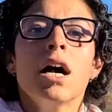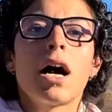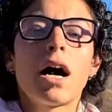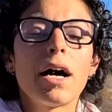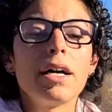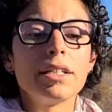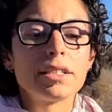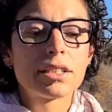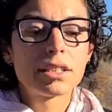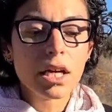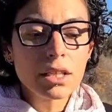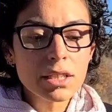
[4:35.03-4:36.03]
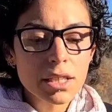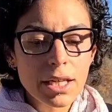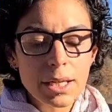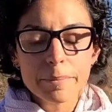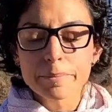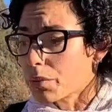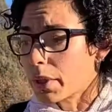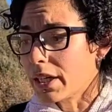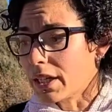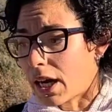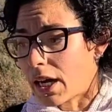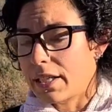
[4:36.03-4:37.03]
I suddenly
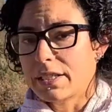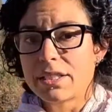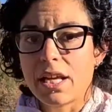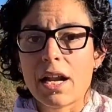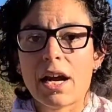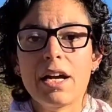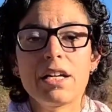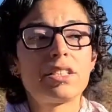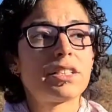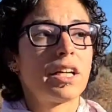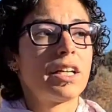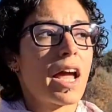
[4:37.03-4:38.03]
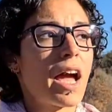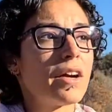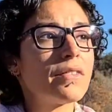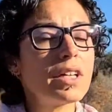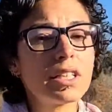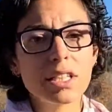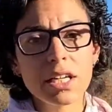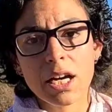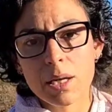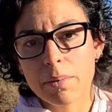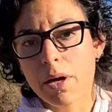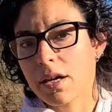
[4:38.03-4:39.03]
realized that I had done everything
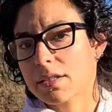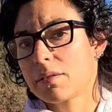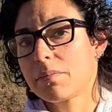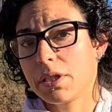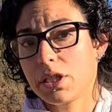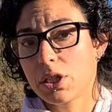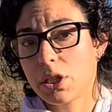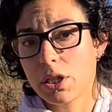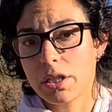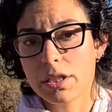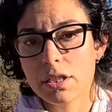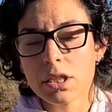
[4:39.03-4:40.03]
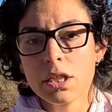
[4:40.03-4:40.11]
I possibly could